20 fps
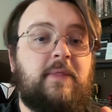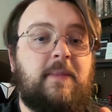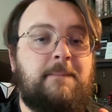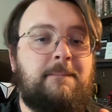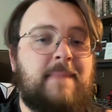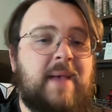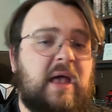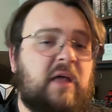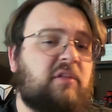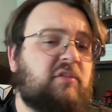The
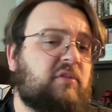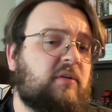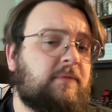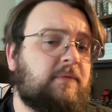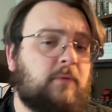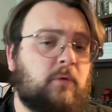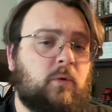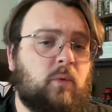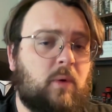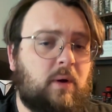
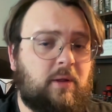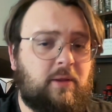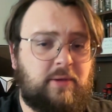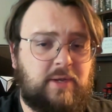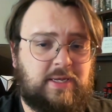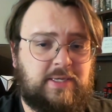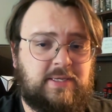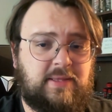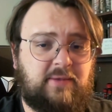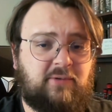masterful
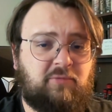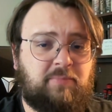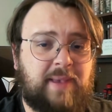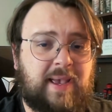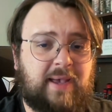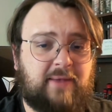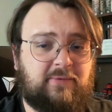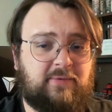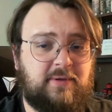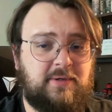quality to this
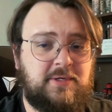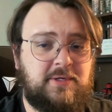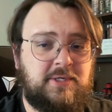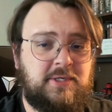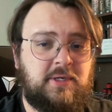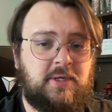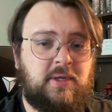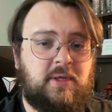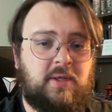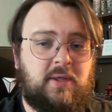
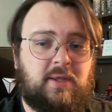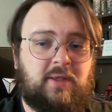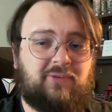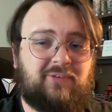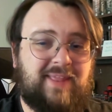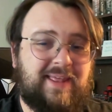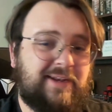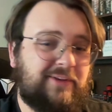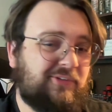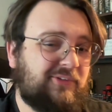passage is
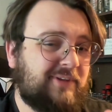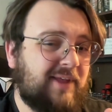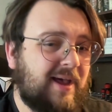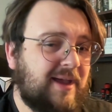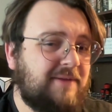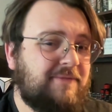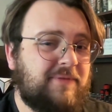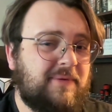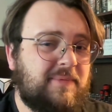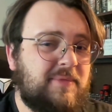that
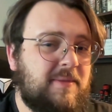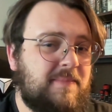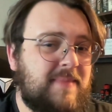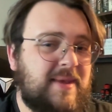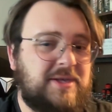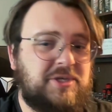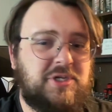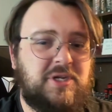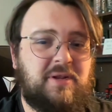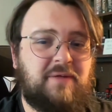aside from the
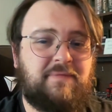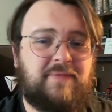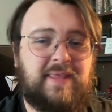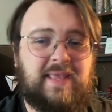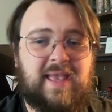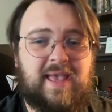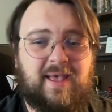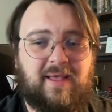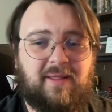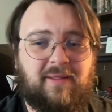mention of
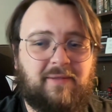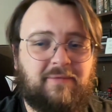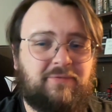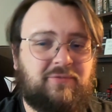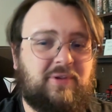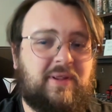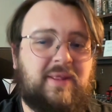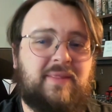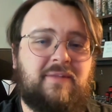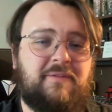the
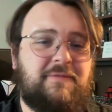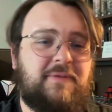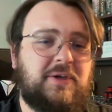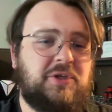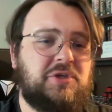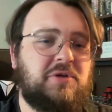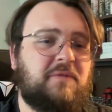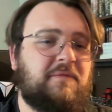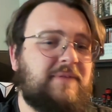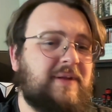elves and the
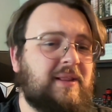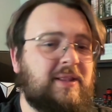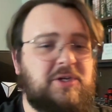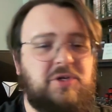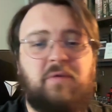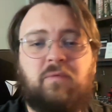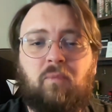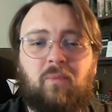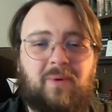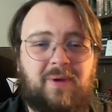fictional village
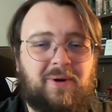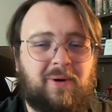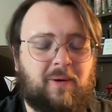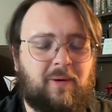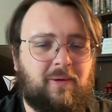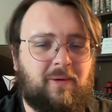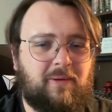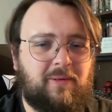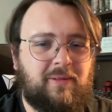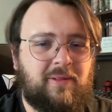of
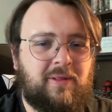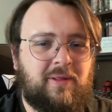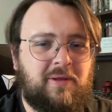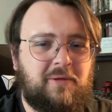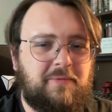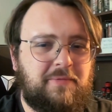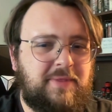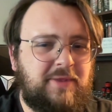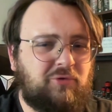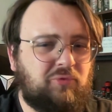Woodhall,
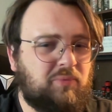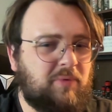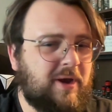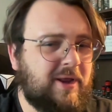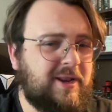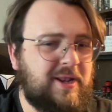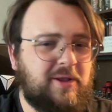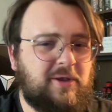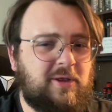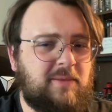this
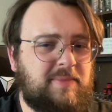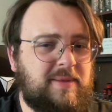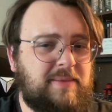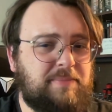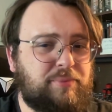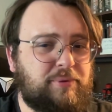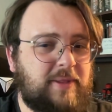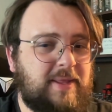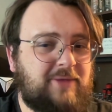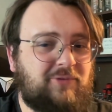writing could be
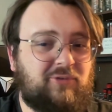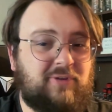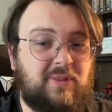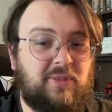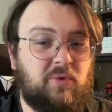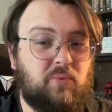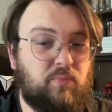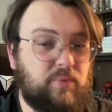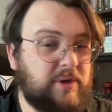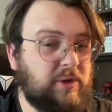placed in
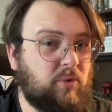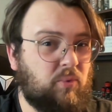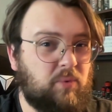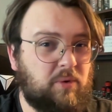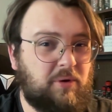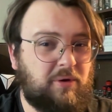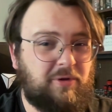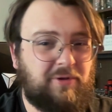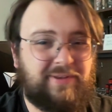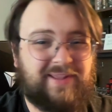the real
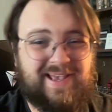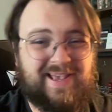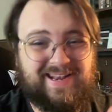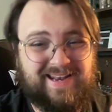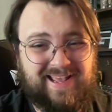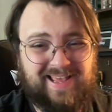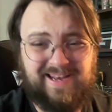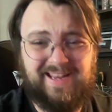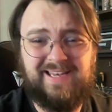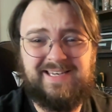world at
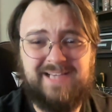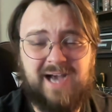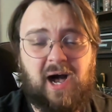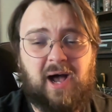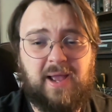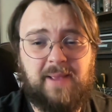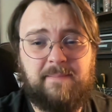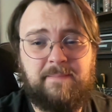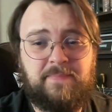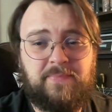any
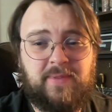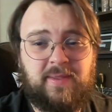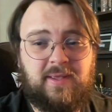time.